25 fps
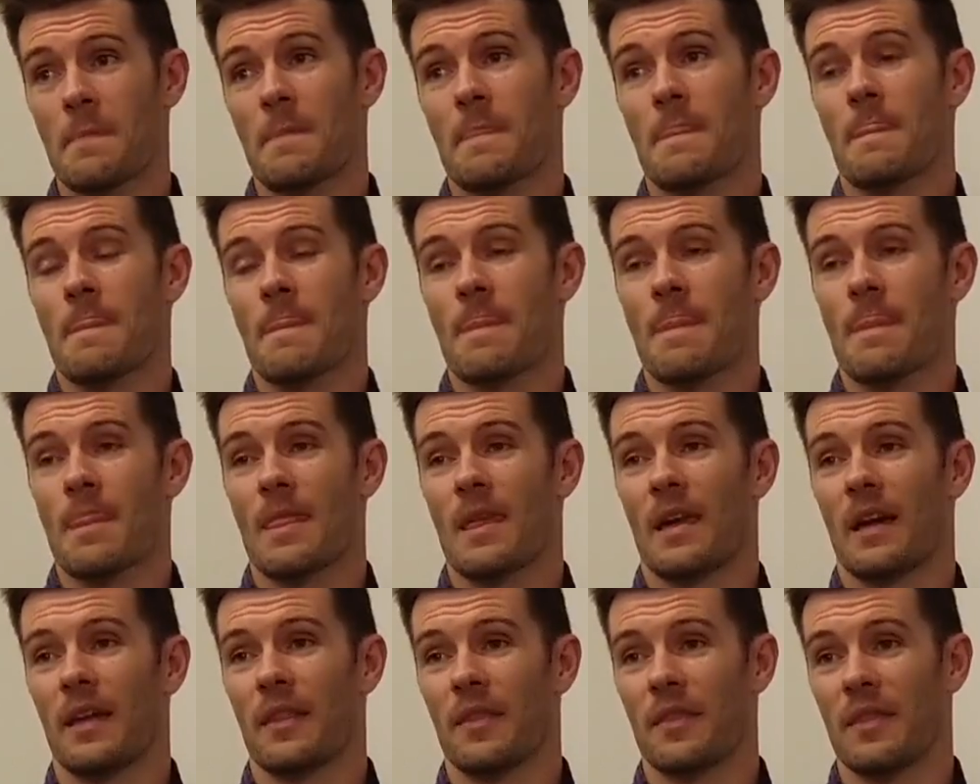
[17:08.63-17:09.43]

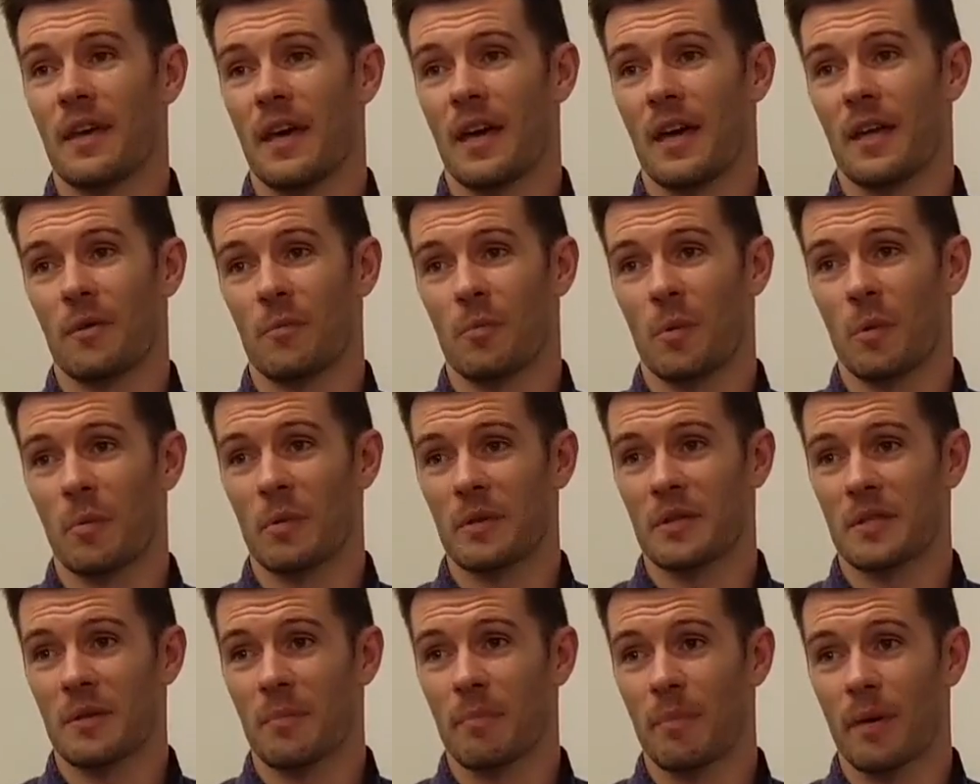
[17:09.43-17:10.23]
and did Tai
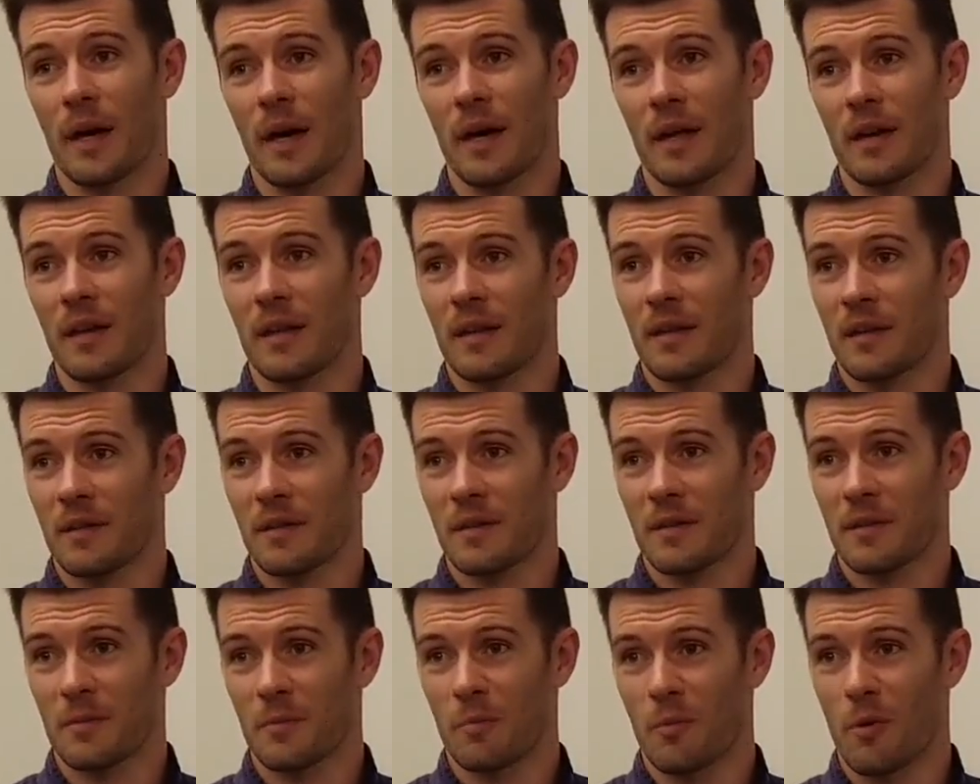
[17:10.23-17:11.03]
Chi on the
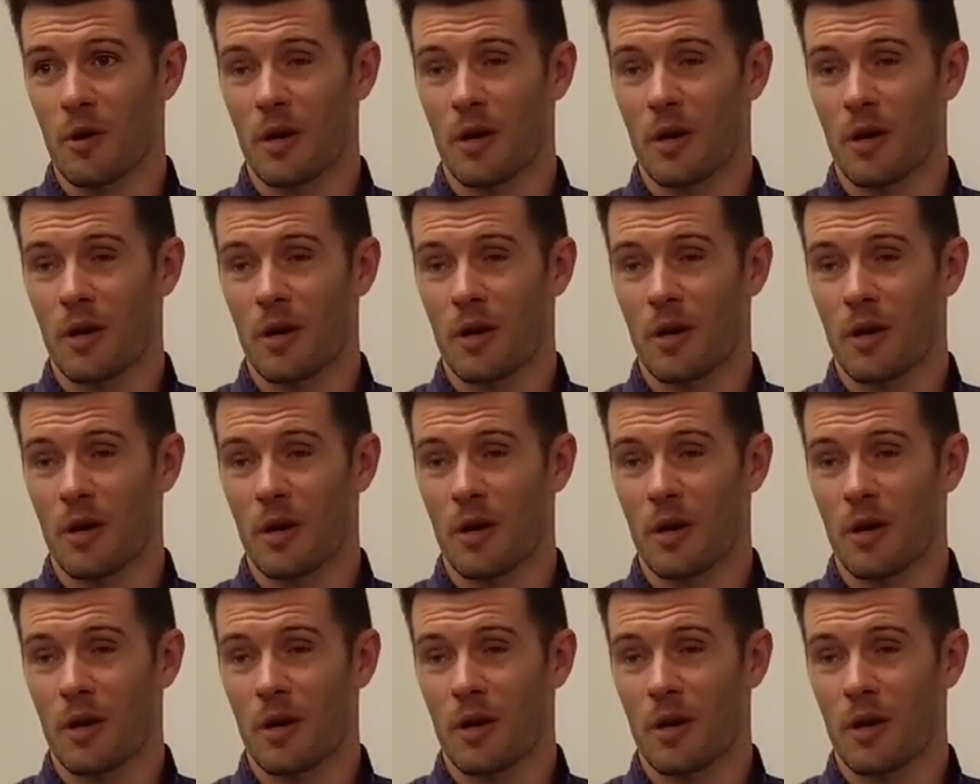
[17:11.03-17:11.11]
beach,